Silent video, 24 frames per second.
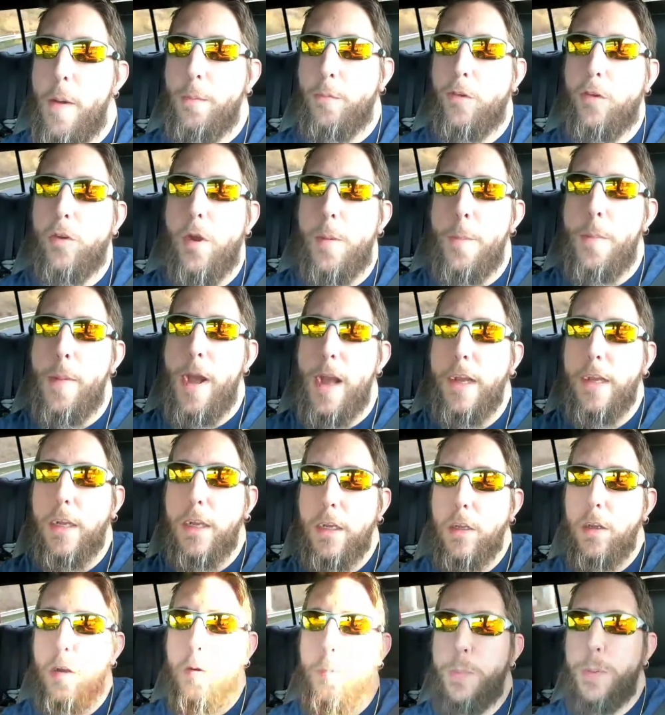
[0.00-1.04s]
So I might
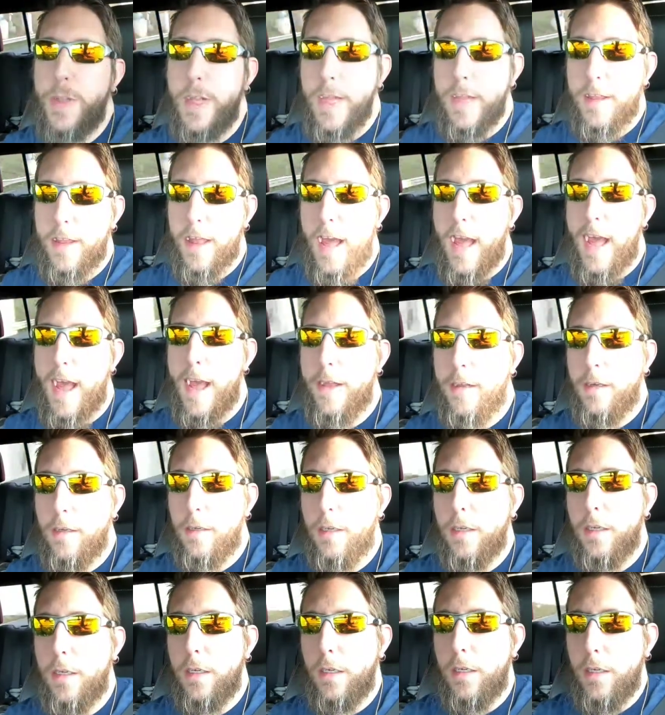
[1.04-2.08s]
go play that.
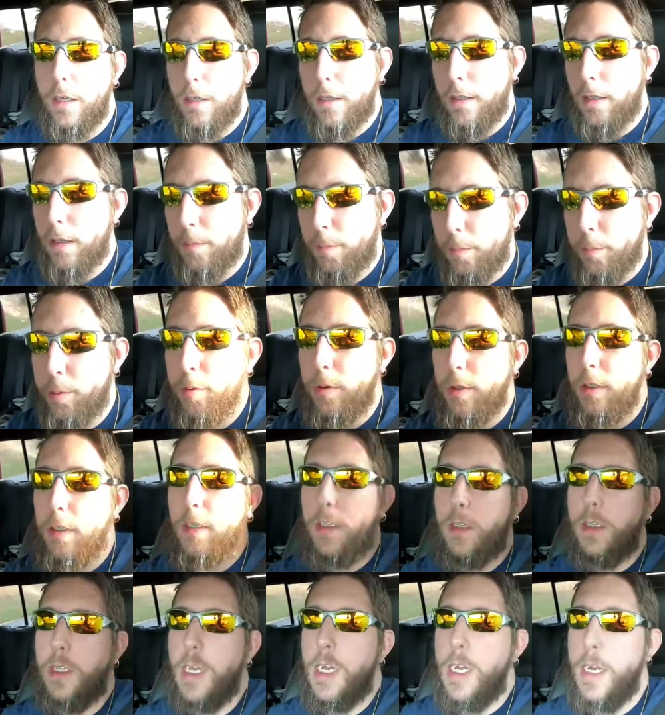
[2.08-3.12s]
I'm pretty
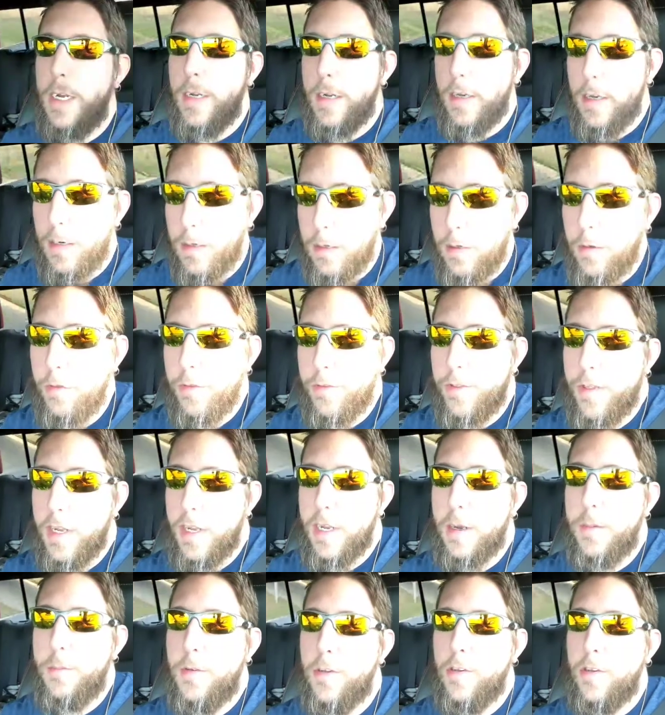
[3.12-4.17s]
tired. I don't think
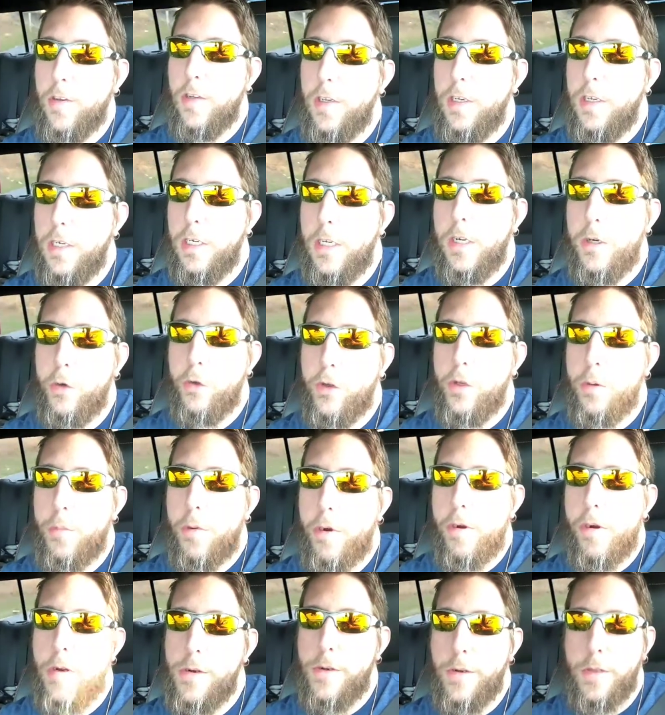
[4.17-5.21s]
I'm just going to go
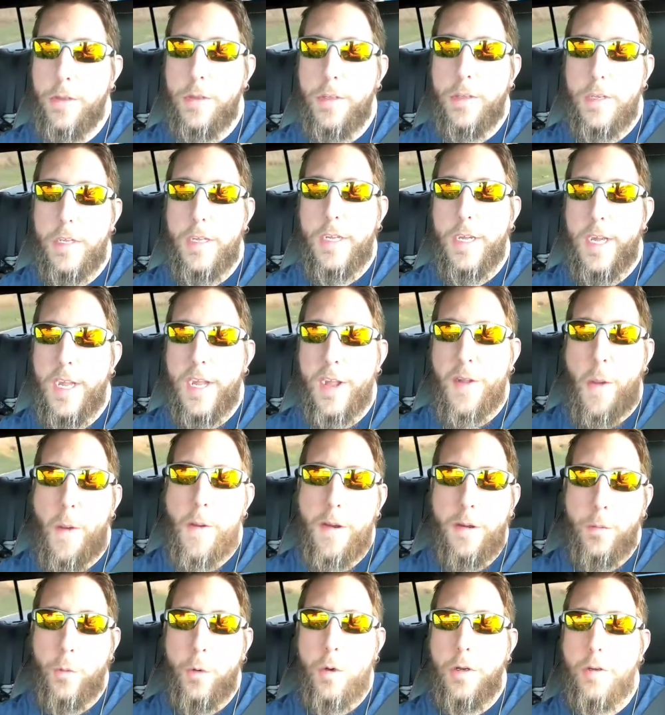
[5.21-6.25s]
tomorrow during the day
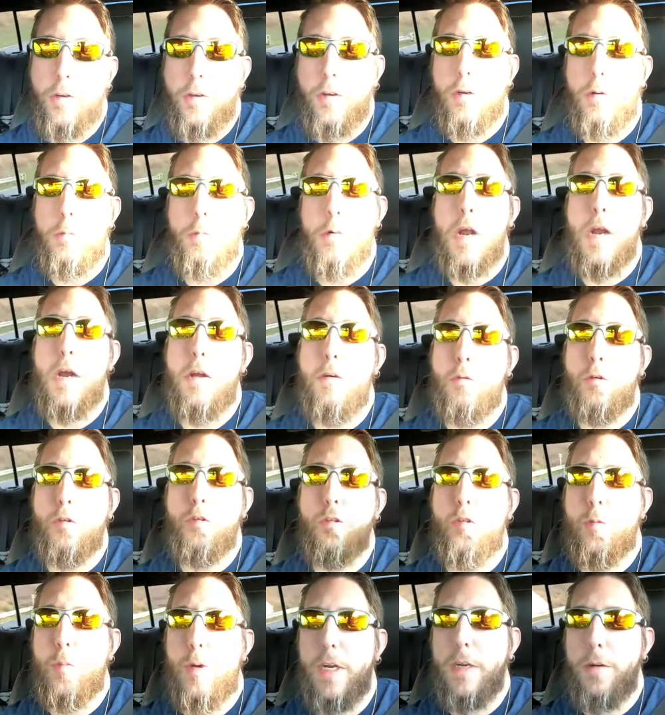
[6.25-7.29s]
and wander around, which
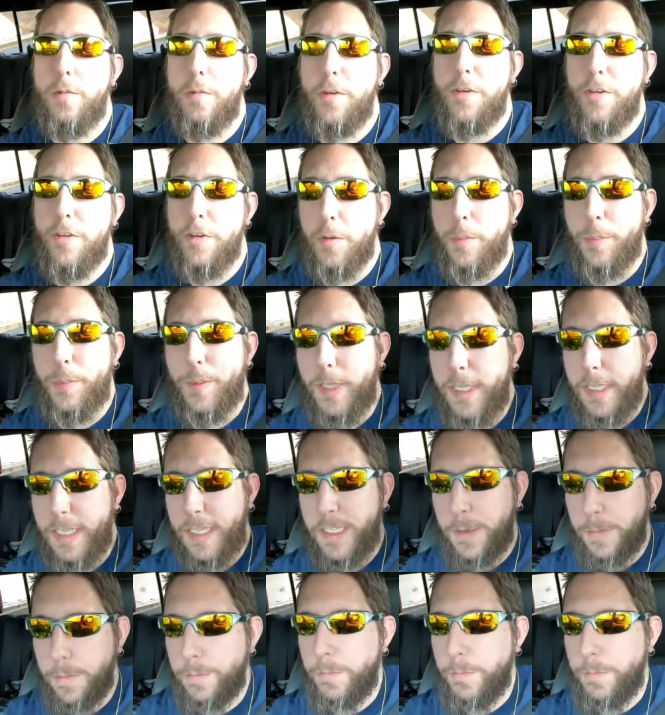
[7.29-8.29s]
was my original plan,